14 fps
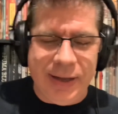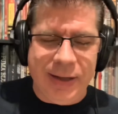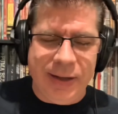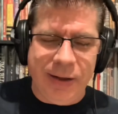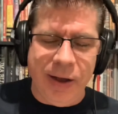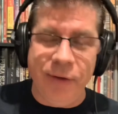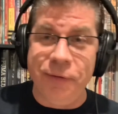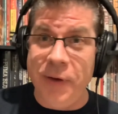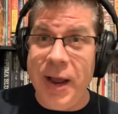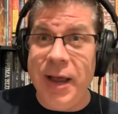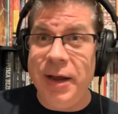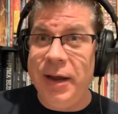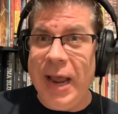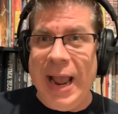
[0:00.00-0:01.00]
a
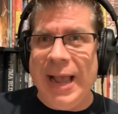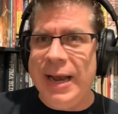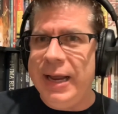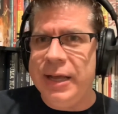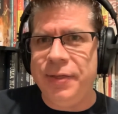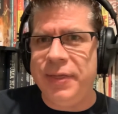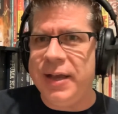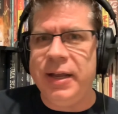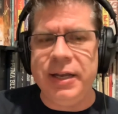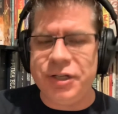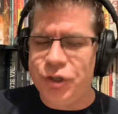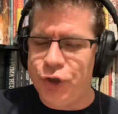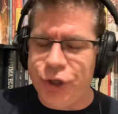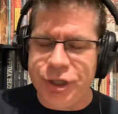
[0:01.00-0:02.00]
friend, and
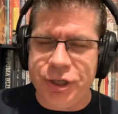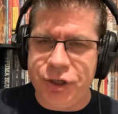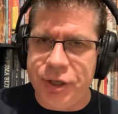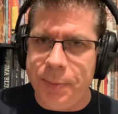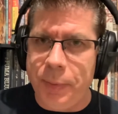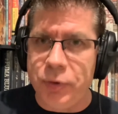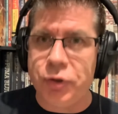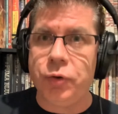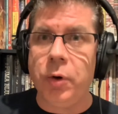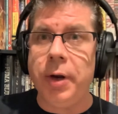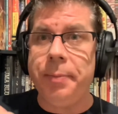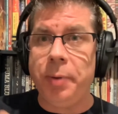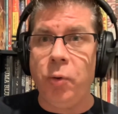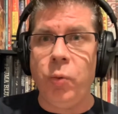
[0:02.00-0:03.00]
it's just a simple
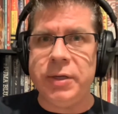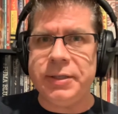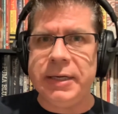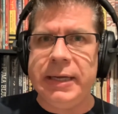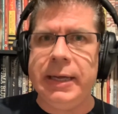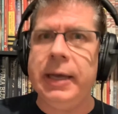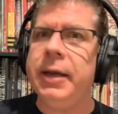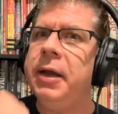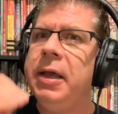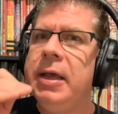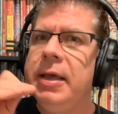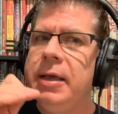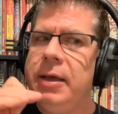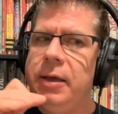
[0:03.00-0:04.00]
story, but once again,
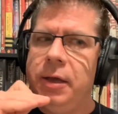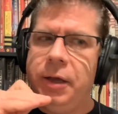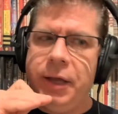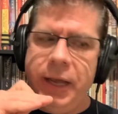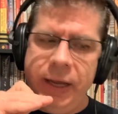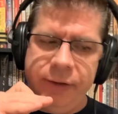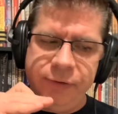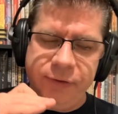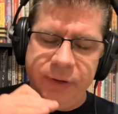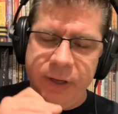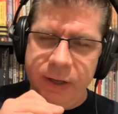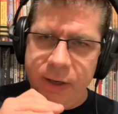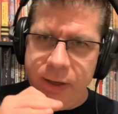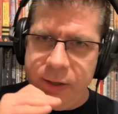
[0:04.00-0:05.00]

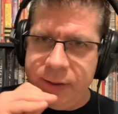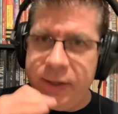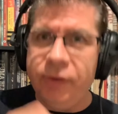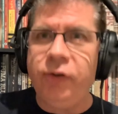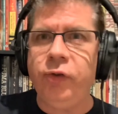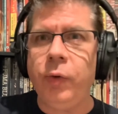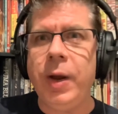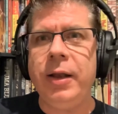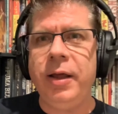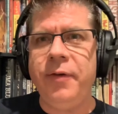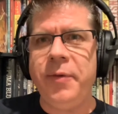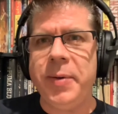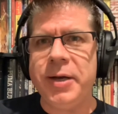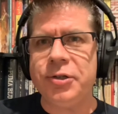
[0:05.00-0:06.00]
this is what I
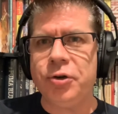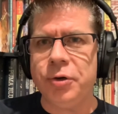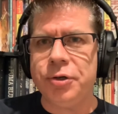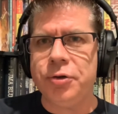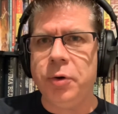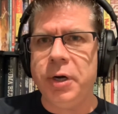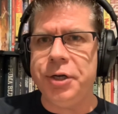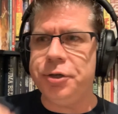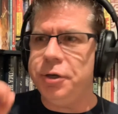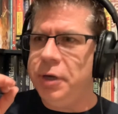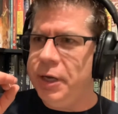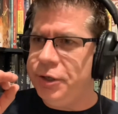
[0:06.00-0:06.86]
love about short stories.